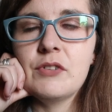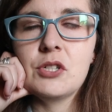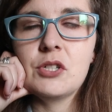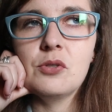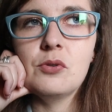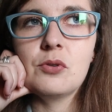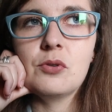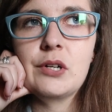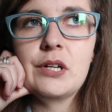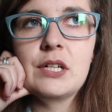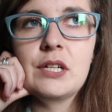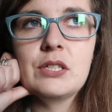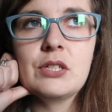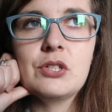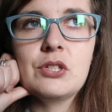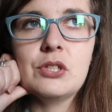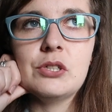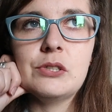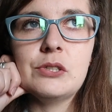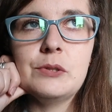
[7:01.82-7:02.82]
Victoria,
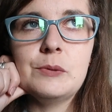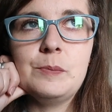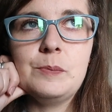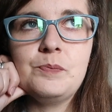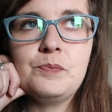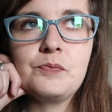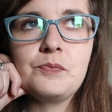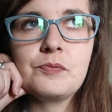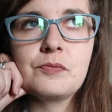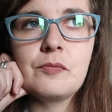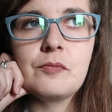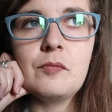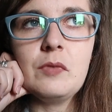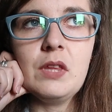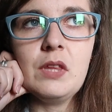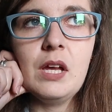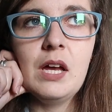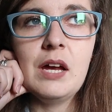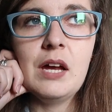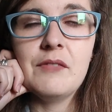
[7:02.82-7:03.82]
so
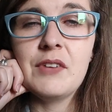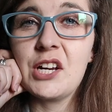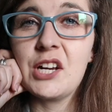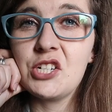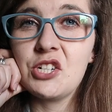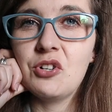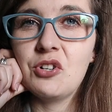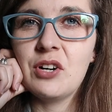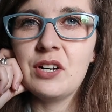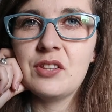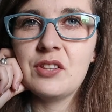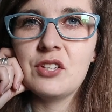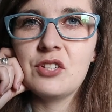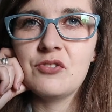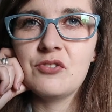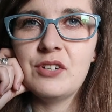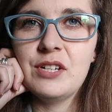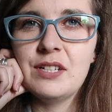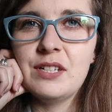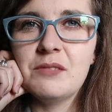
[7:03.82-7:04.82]
I haven't actually got anything to
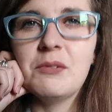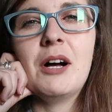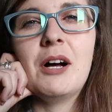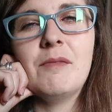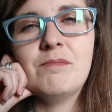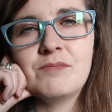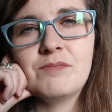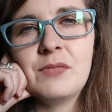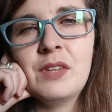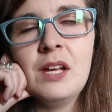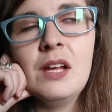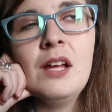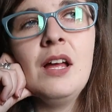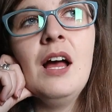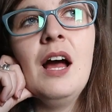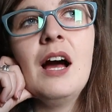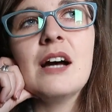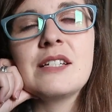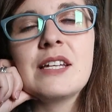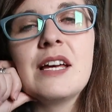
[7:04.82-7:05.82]
read. Well,
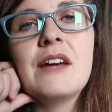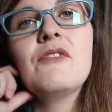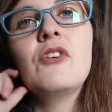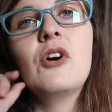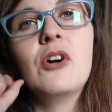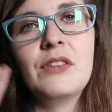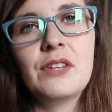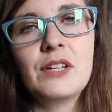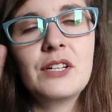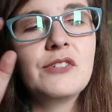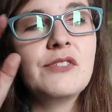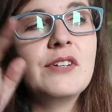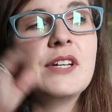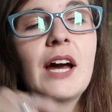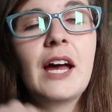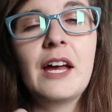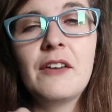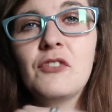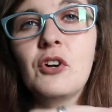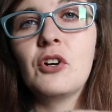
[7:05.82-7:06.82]
say I haven't got anything to read.
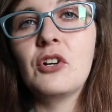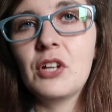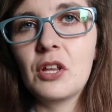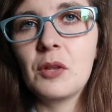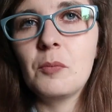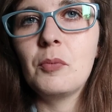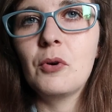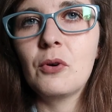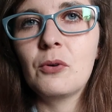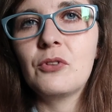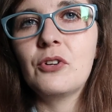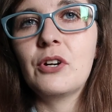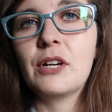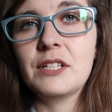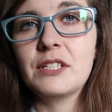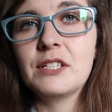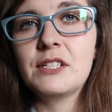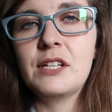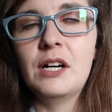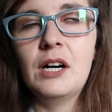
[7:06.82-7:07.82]
I have got another book that I
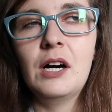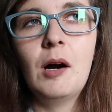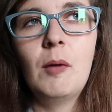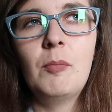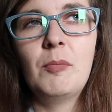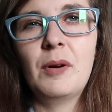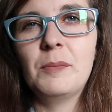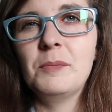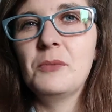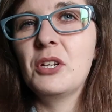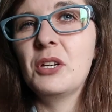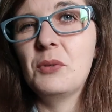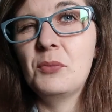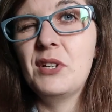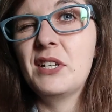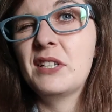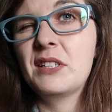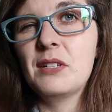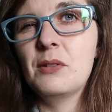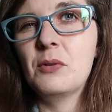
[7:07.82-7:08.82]
can start, but I'm going to
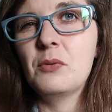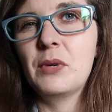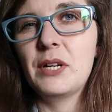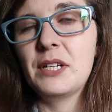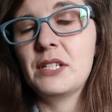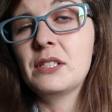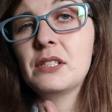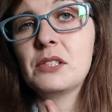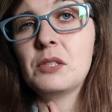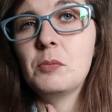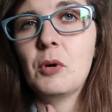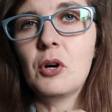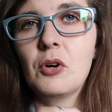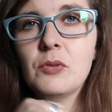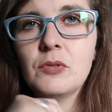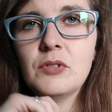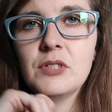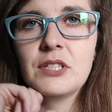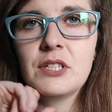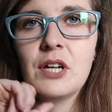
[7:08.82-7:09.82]
wait wait till
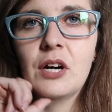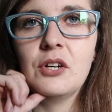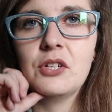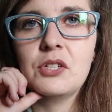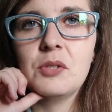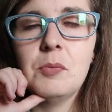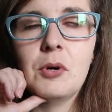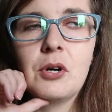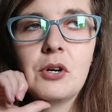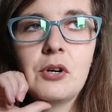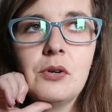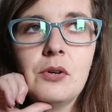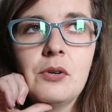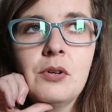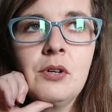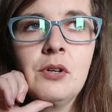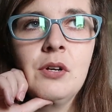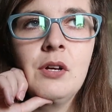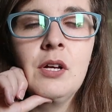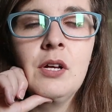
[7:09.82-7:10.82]
tomorrow and start it tomorrow.
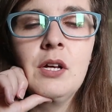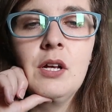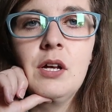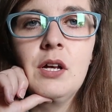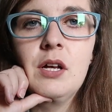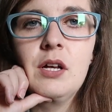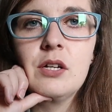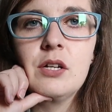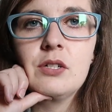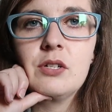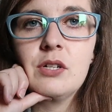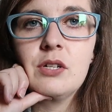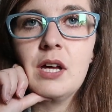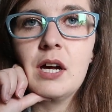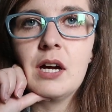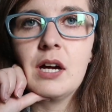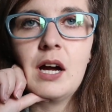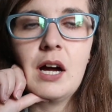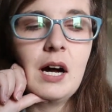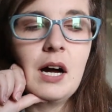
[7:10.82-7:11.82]
So
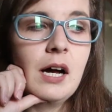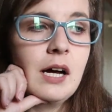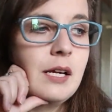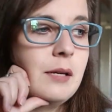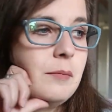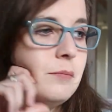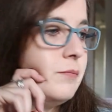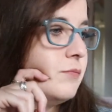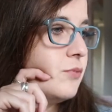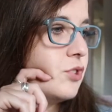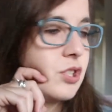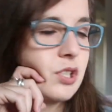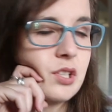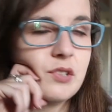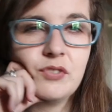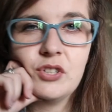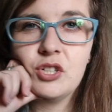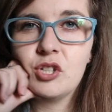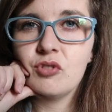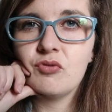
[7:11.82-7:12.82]
yeah, I'm just going
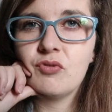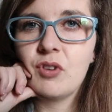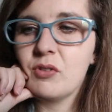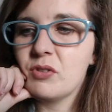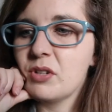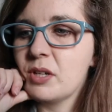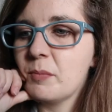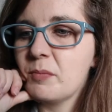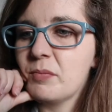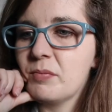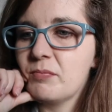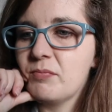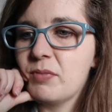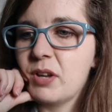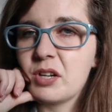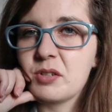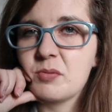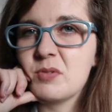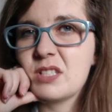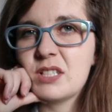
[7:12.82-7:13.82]
to finish rounding up the
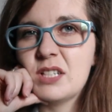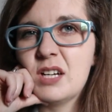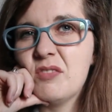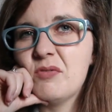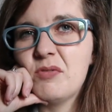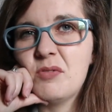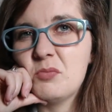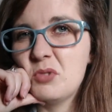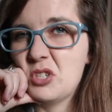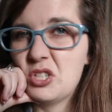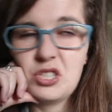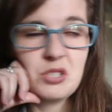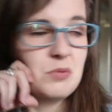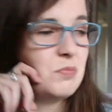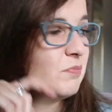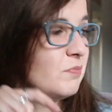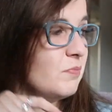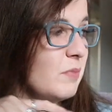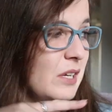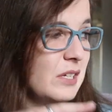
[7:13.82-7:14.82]
last of my stuff, which is
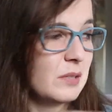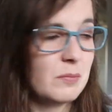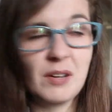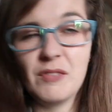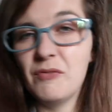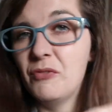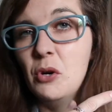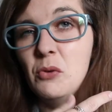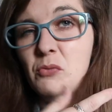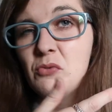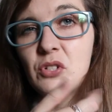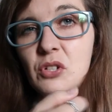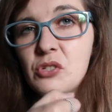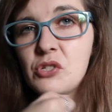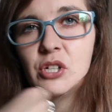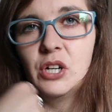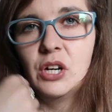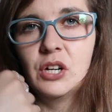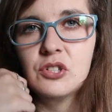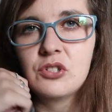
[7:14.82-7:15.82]
basically my phone's on
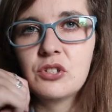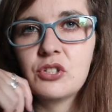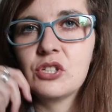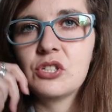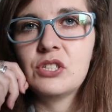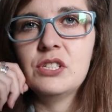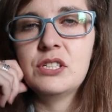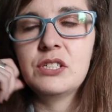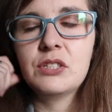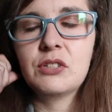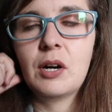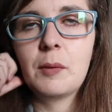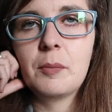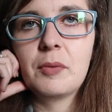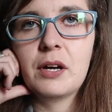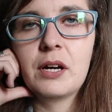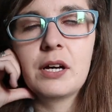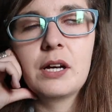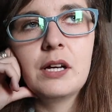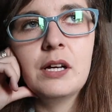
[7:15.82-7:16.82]
charge, so I just need to grab
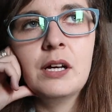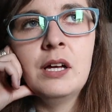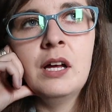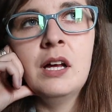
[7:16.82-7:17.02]
that.